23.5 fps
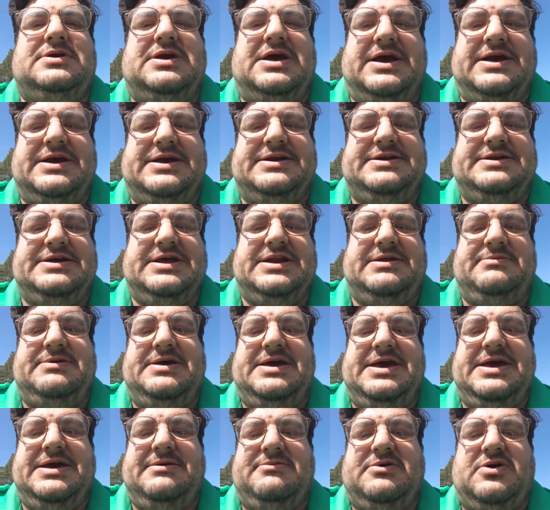I can tell them,
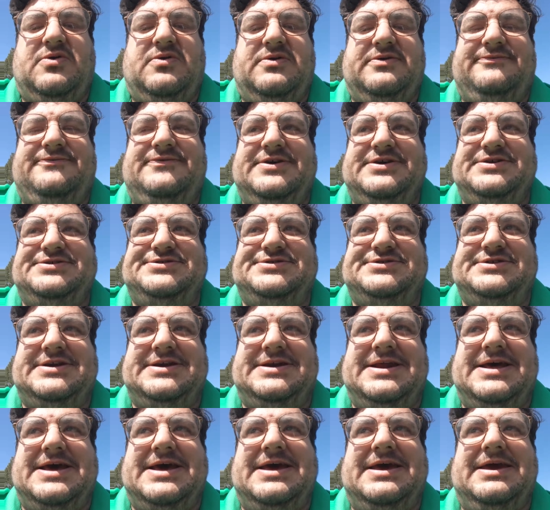hey, I'm going fishing
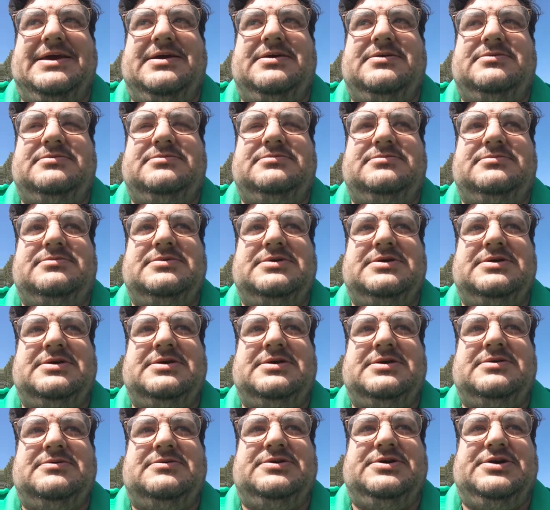today.
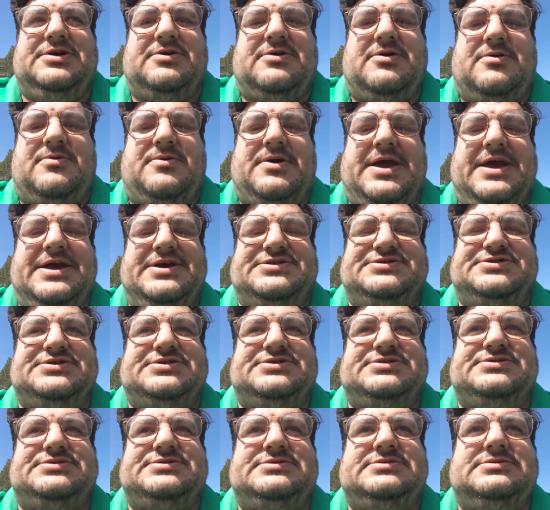Well, you're a
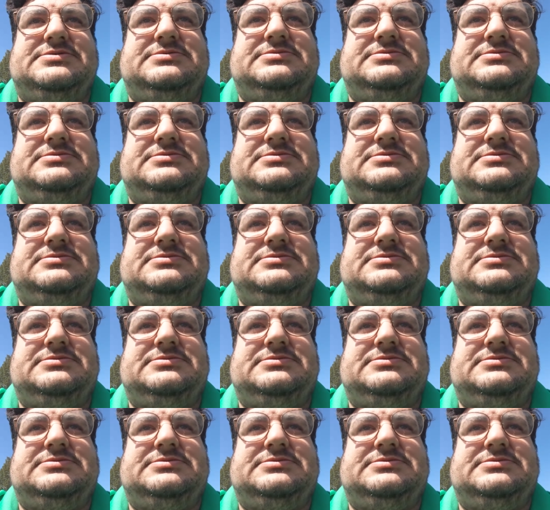racist.